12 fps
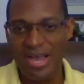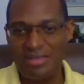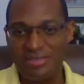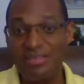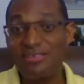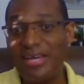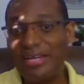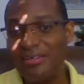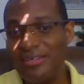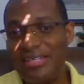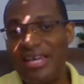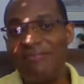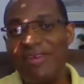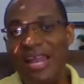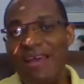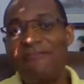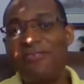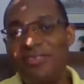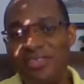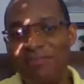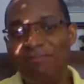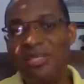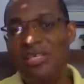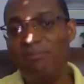as I said, they have left the
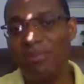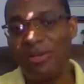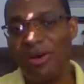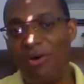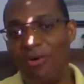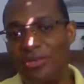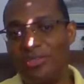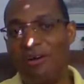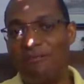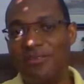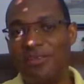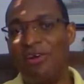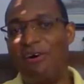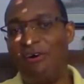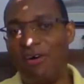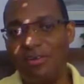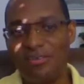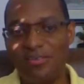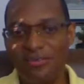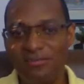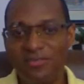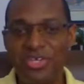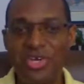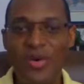people out of the law.
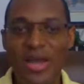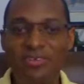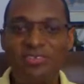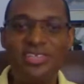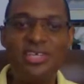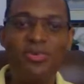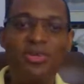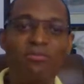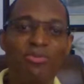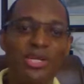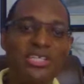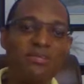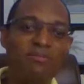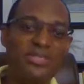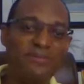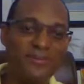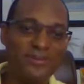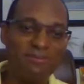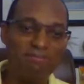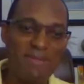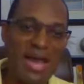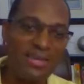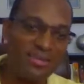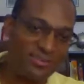The UIC will bring the people
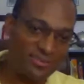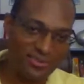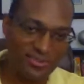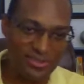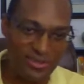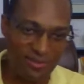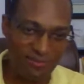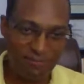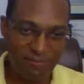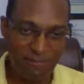back into the law.